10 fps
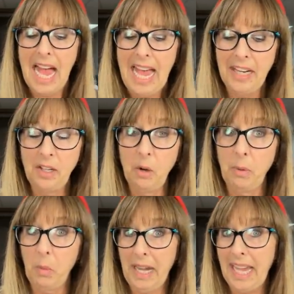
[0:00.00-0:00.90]
I don't know,
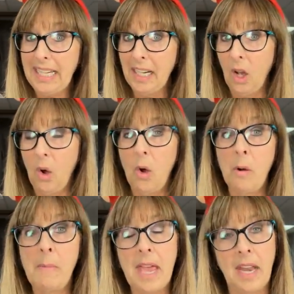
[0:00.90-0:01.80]
but when I get
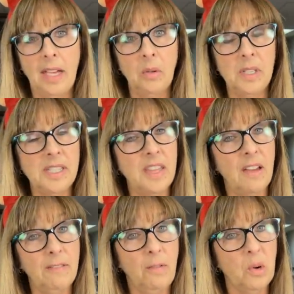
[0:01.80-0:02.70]
home and I go into
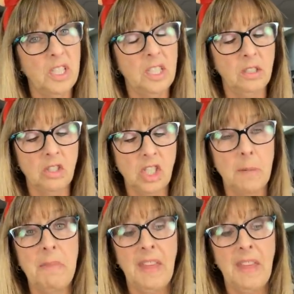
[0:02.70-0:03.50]
that Ford dealership,